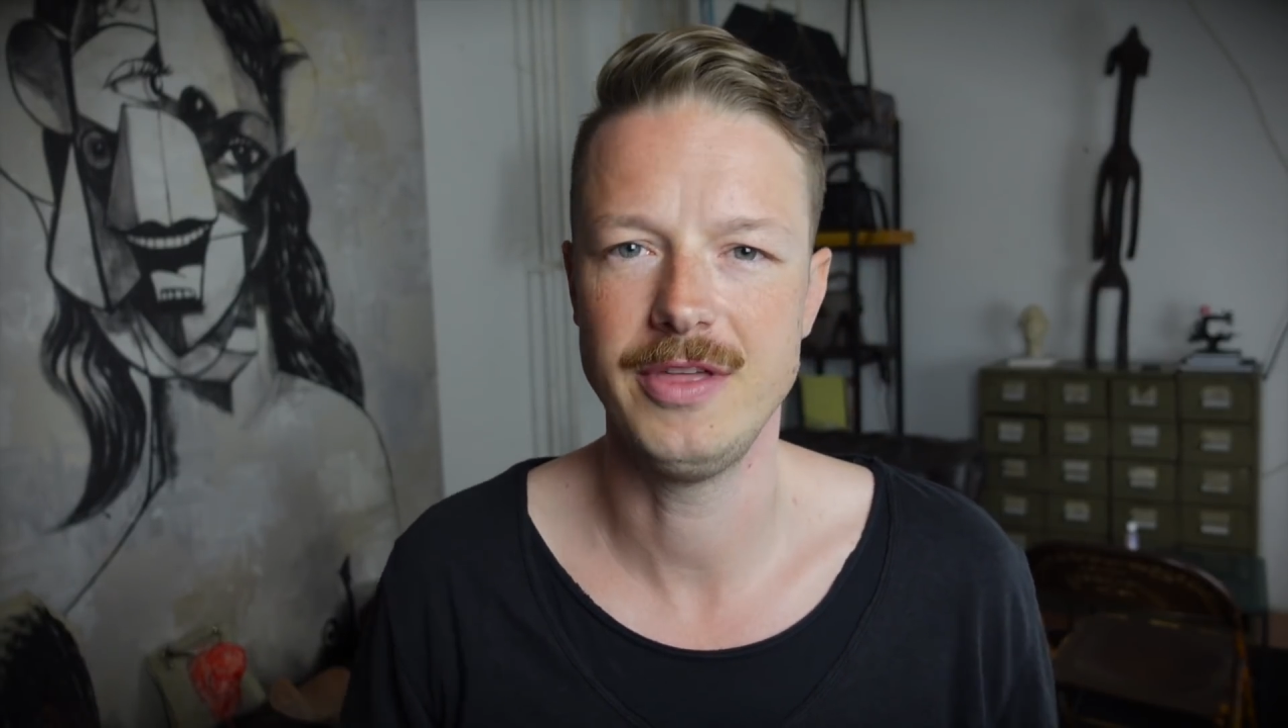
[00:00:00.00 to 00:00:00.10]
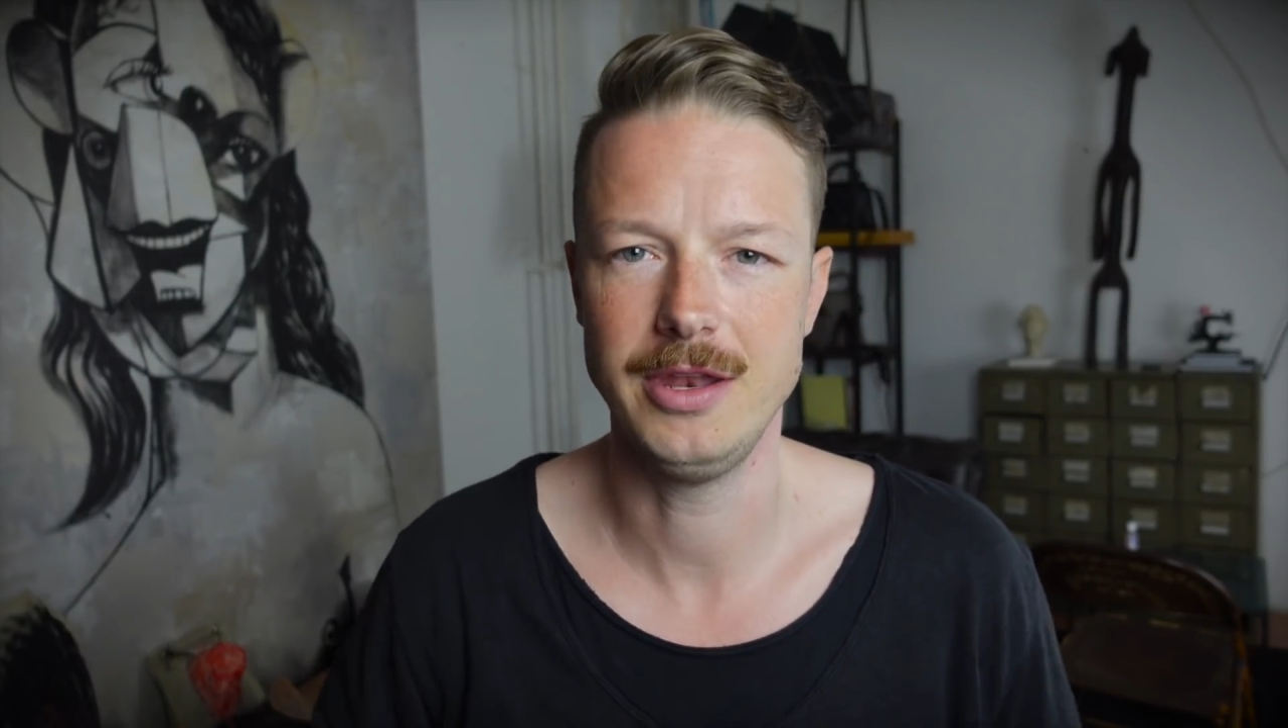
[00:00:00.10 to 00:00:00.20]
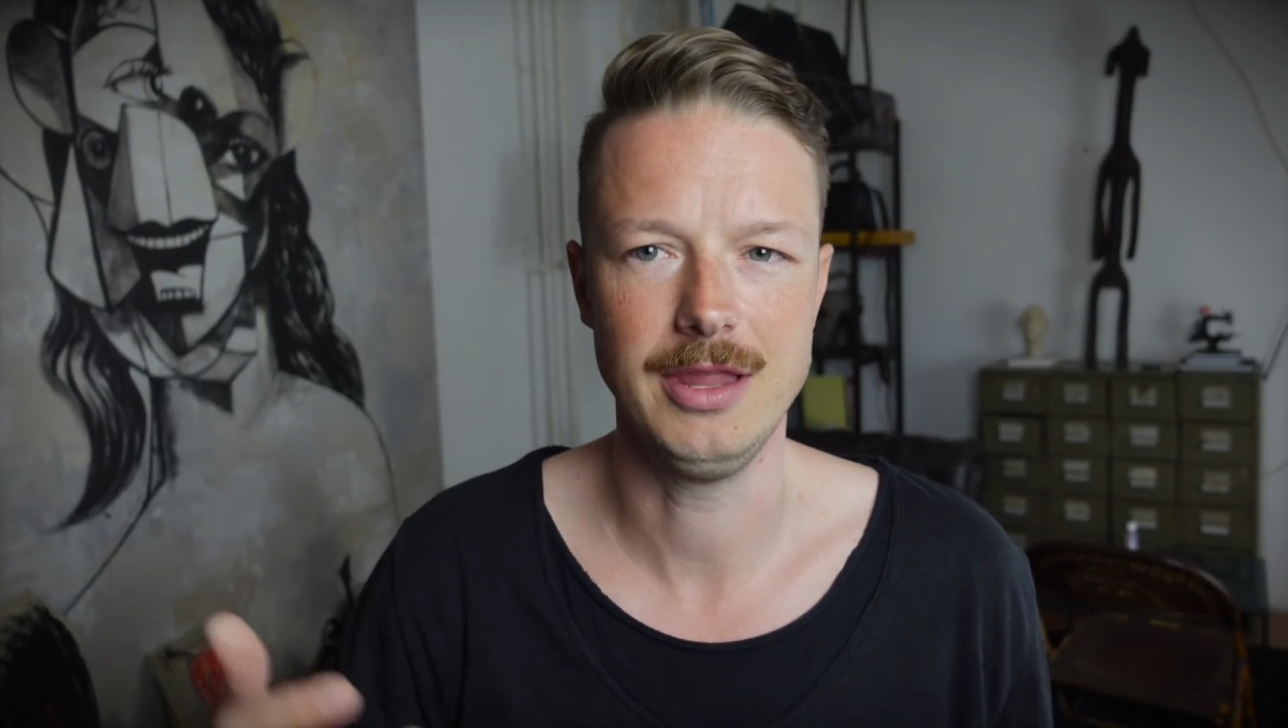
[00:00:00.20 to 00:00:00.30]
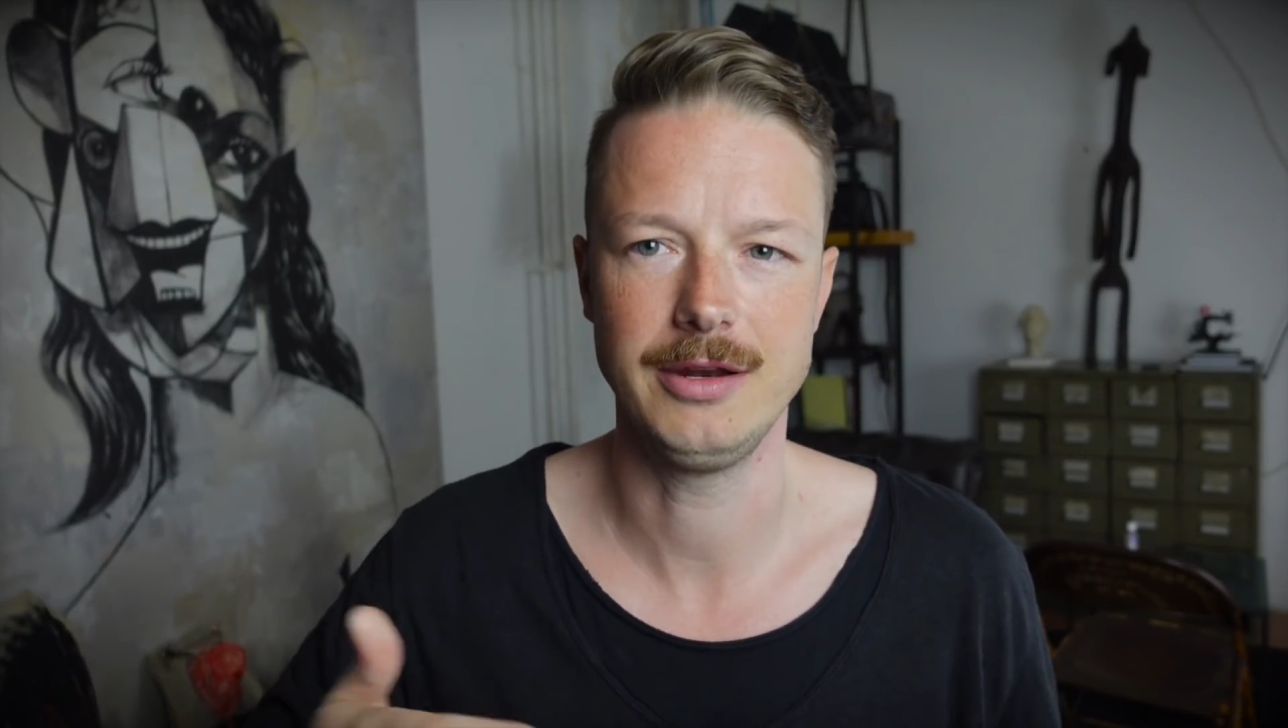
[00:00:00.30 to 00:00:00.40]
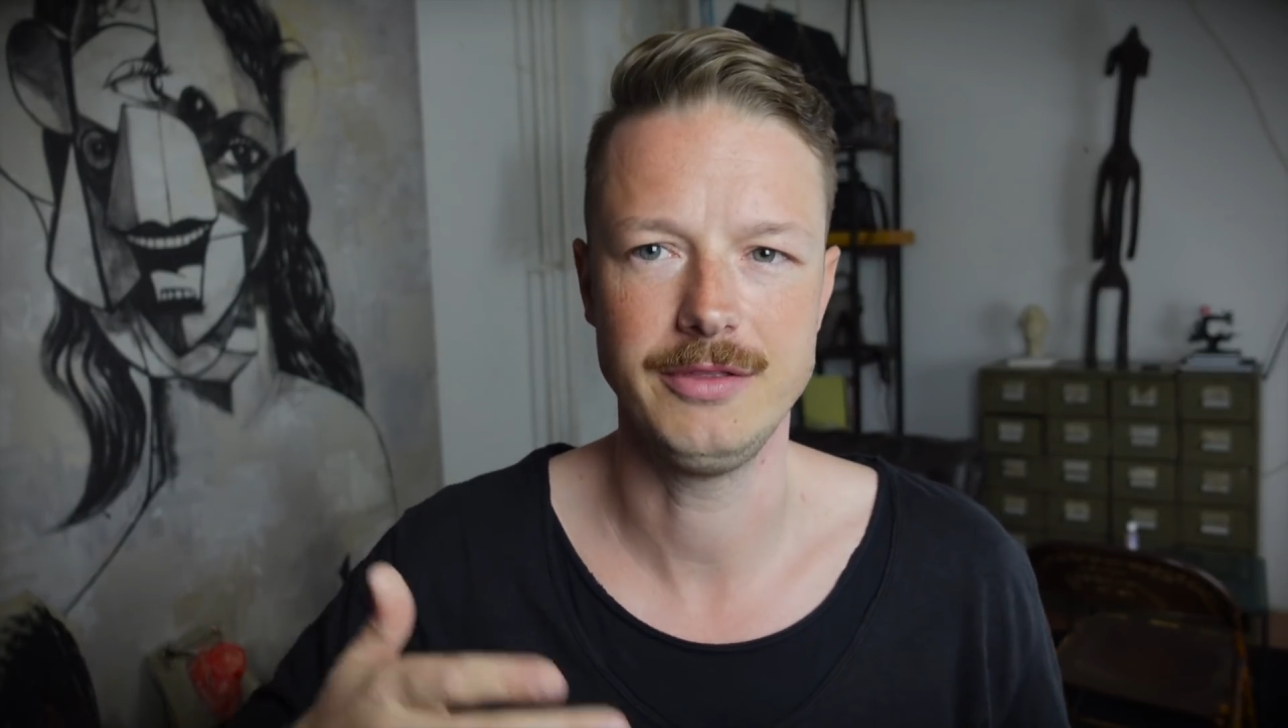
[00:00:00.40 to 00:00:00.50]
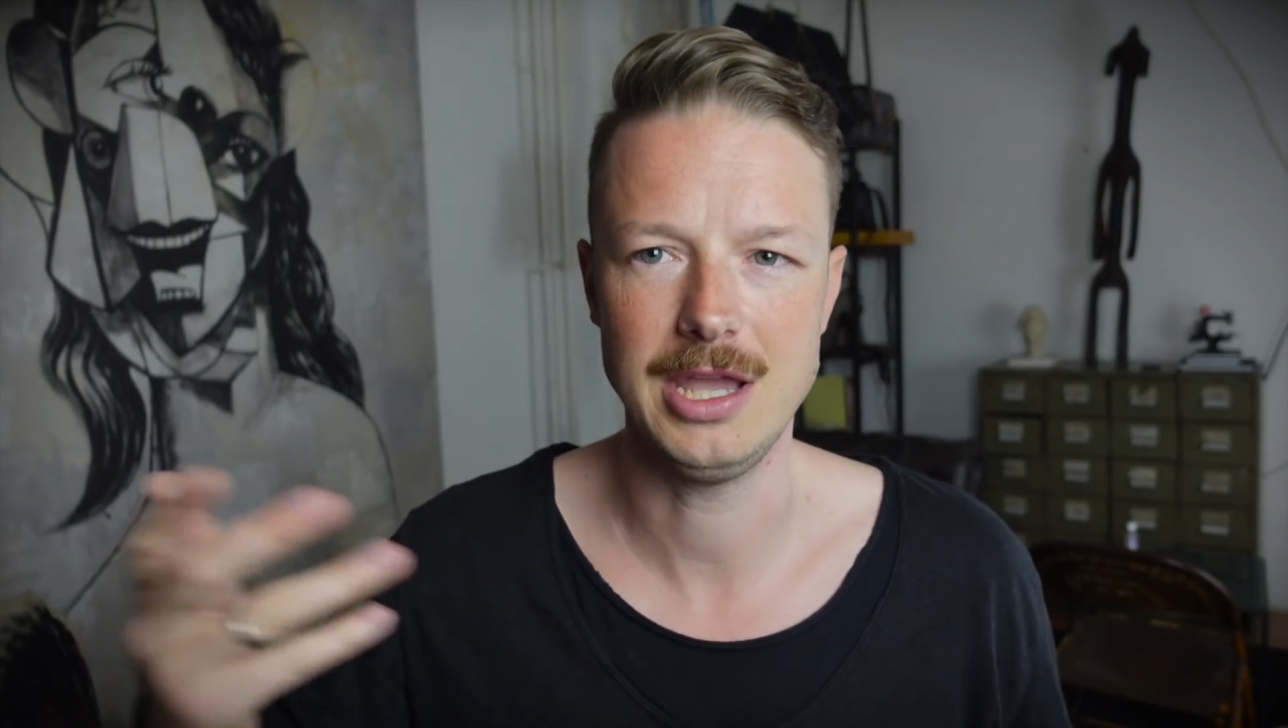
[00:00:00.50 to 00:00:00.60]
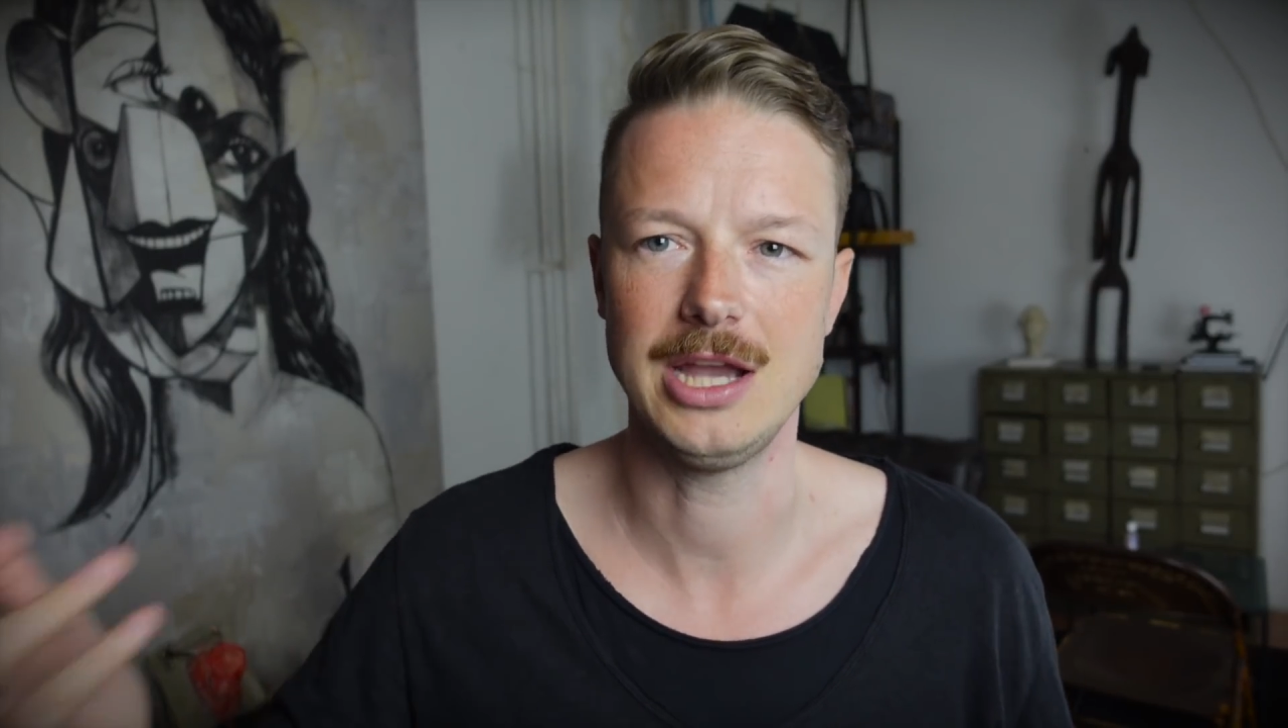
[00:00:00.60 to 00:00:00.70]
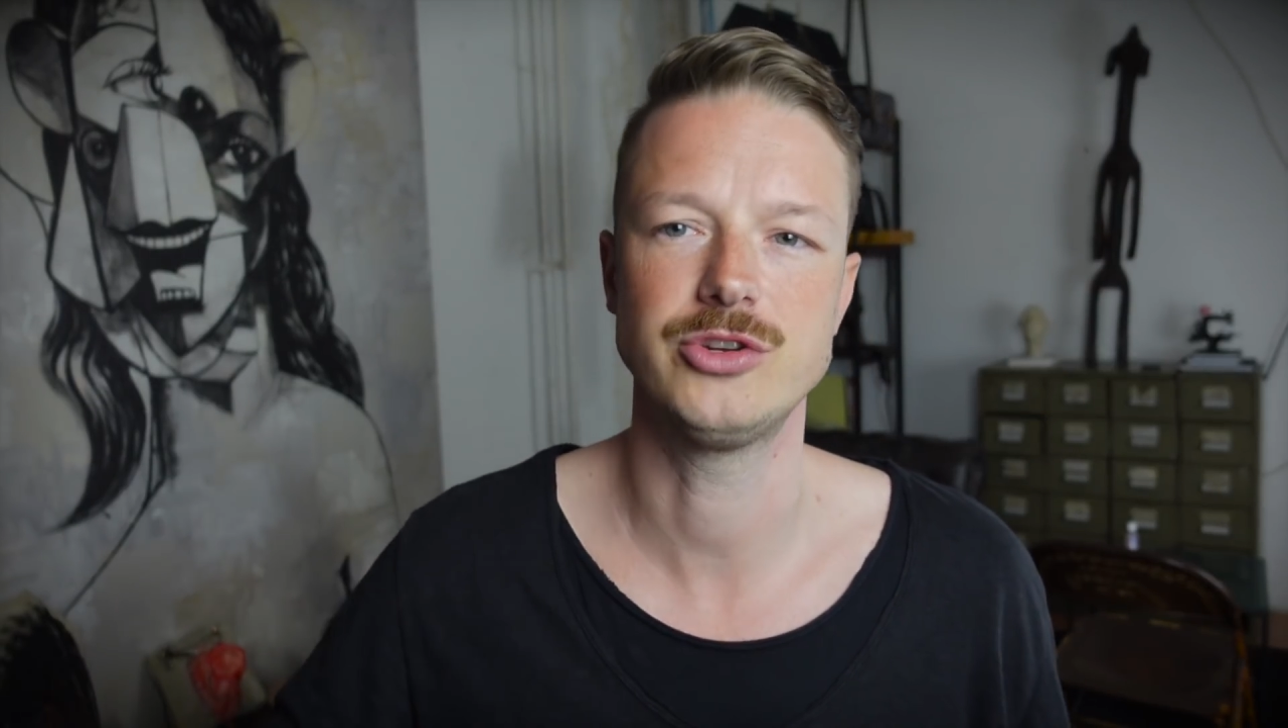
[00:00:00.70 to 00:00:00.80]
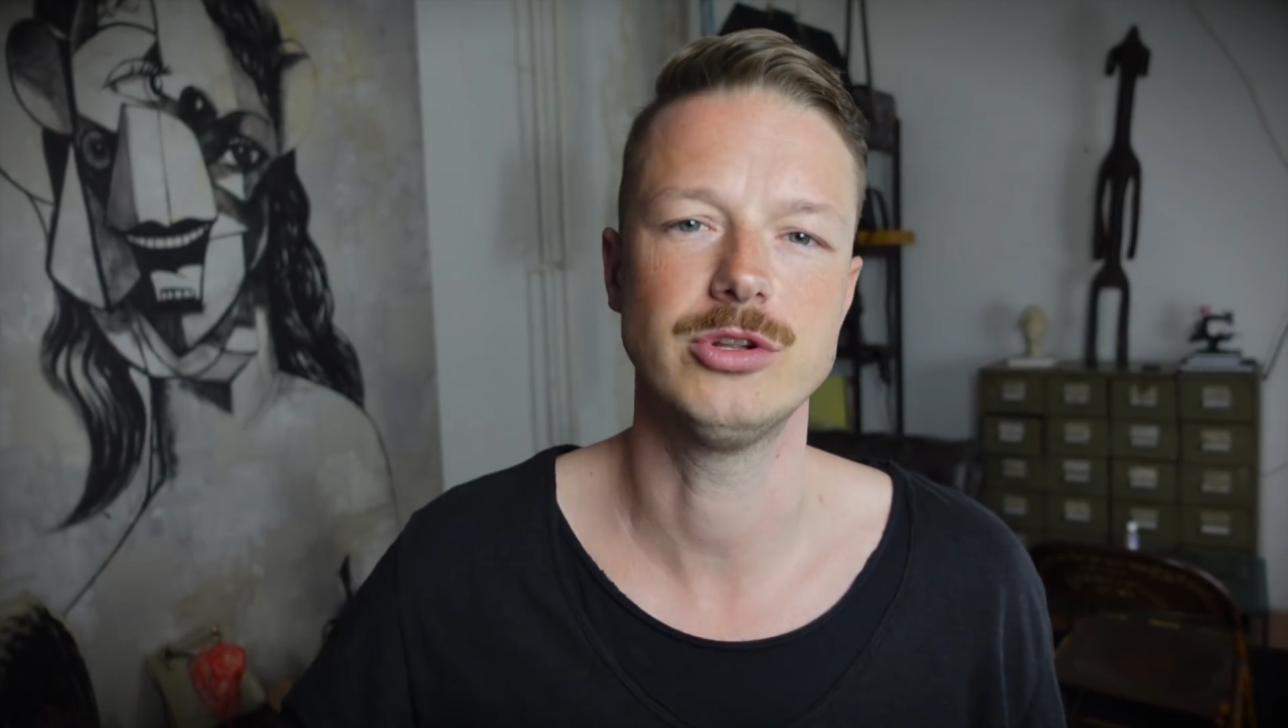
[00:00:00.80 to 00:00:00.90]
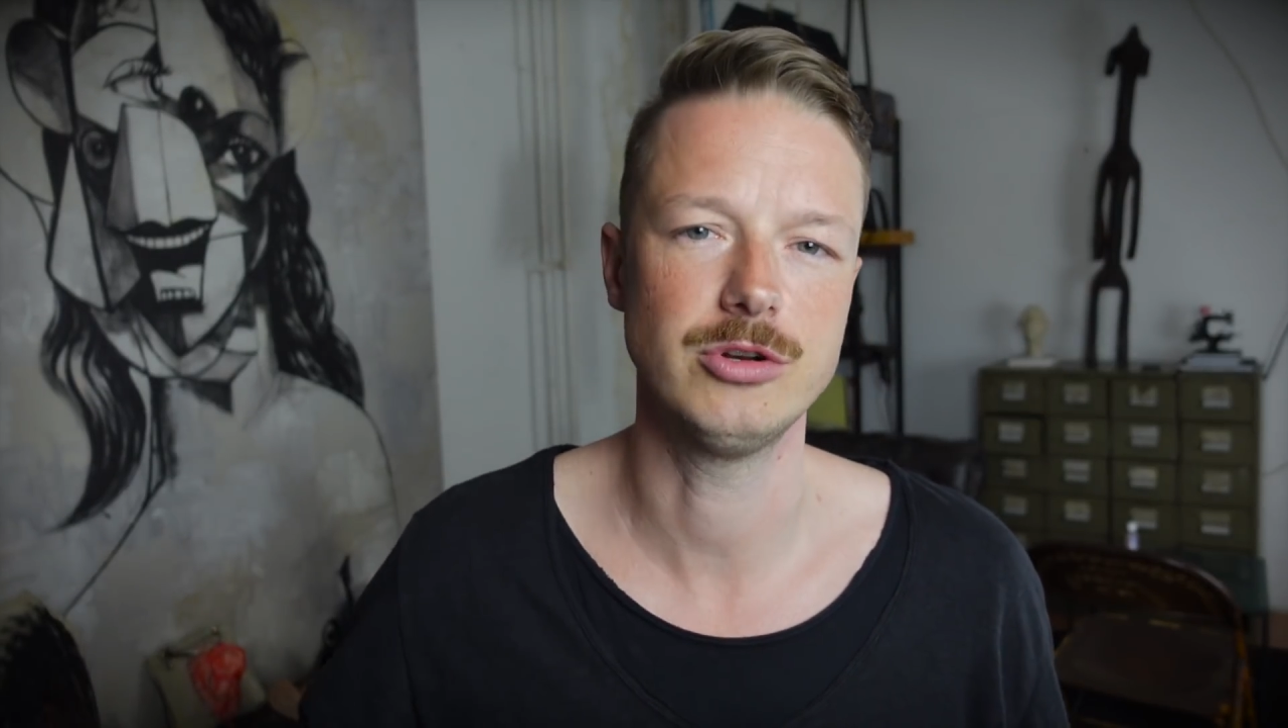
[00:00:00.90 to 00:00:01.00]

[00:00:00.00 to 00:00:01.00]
than like the actual